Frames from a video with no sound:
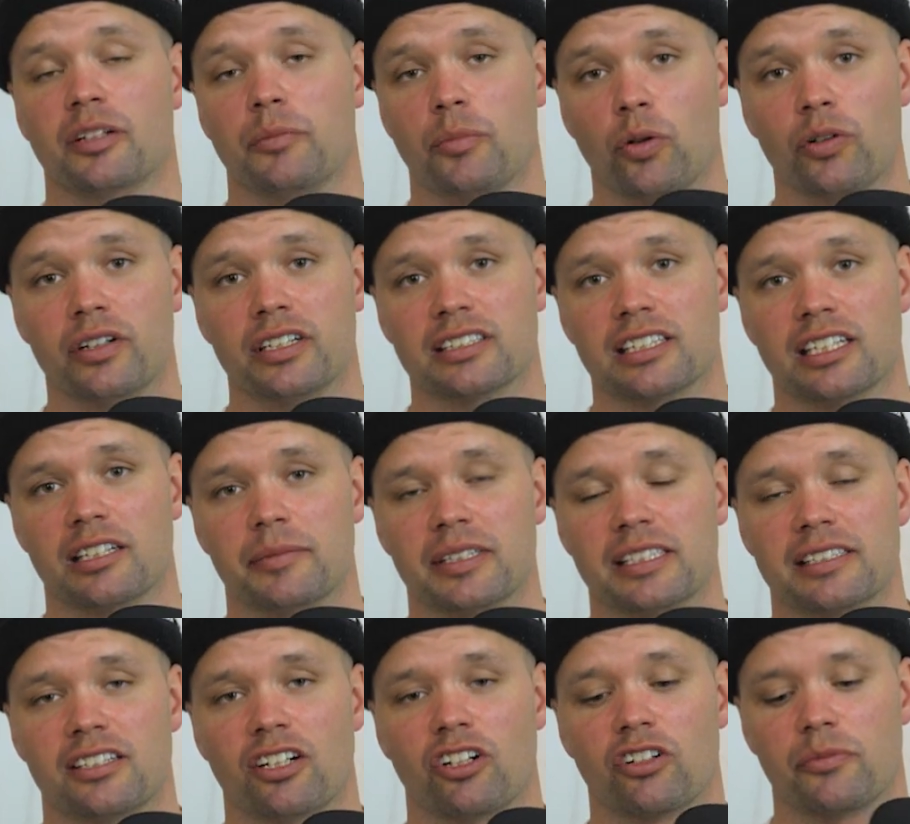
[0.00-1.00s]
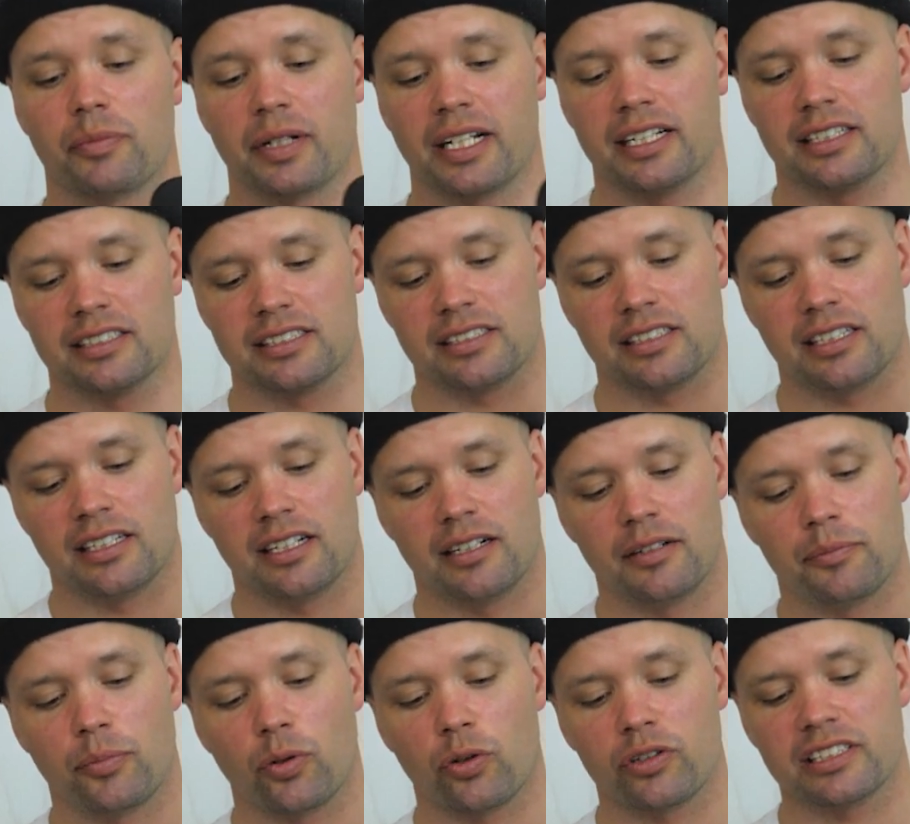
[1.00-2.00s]
your board is going to be stoked because
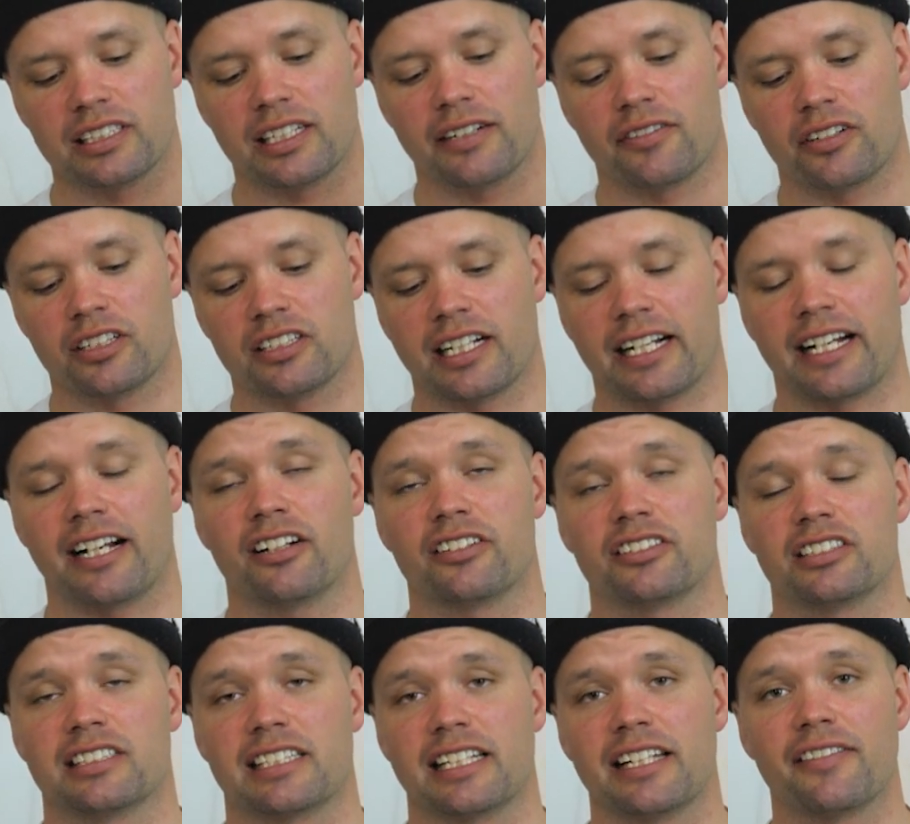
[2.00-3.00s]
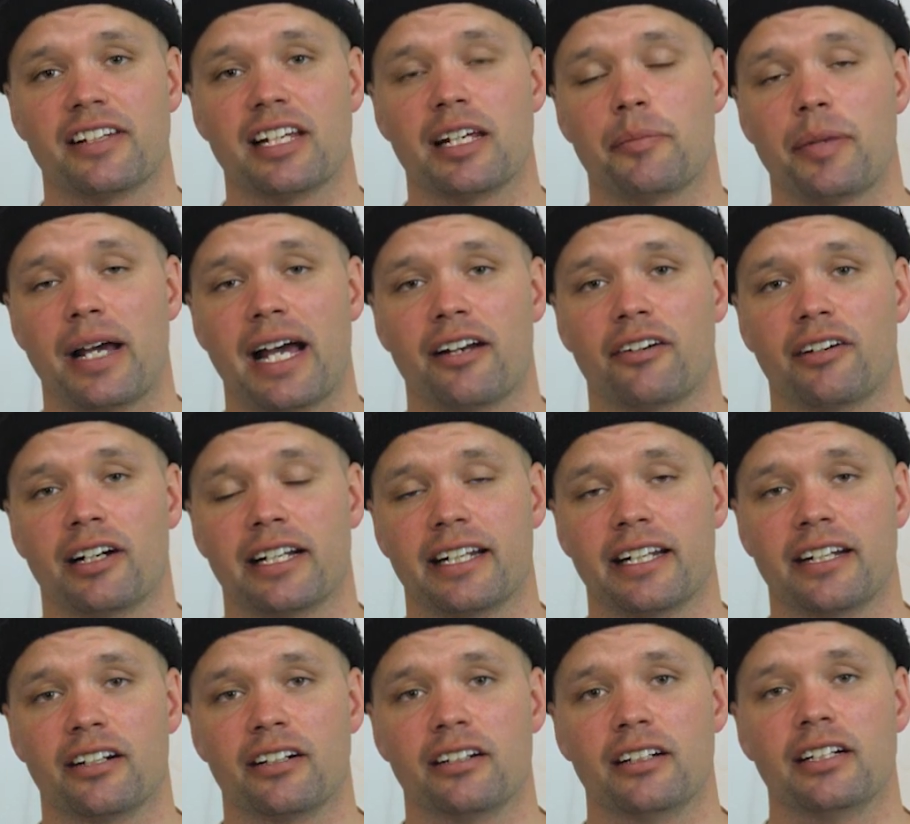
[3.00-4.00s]
the Board Saver Technologies EVA pad right
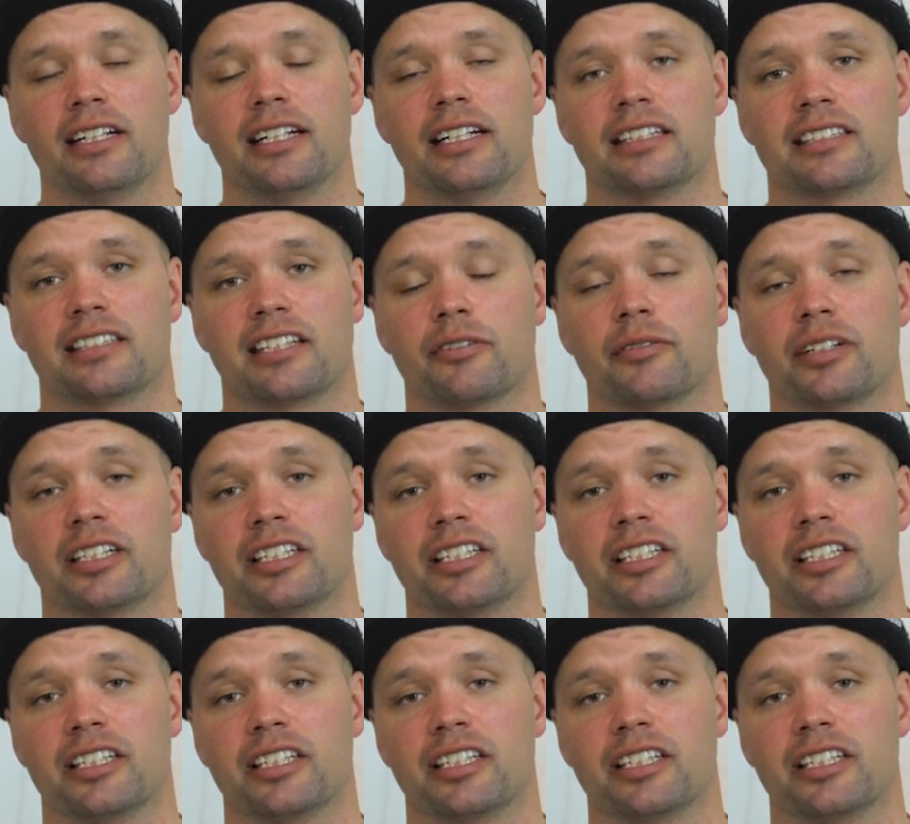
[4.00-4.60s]
here is going to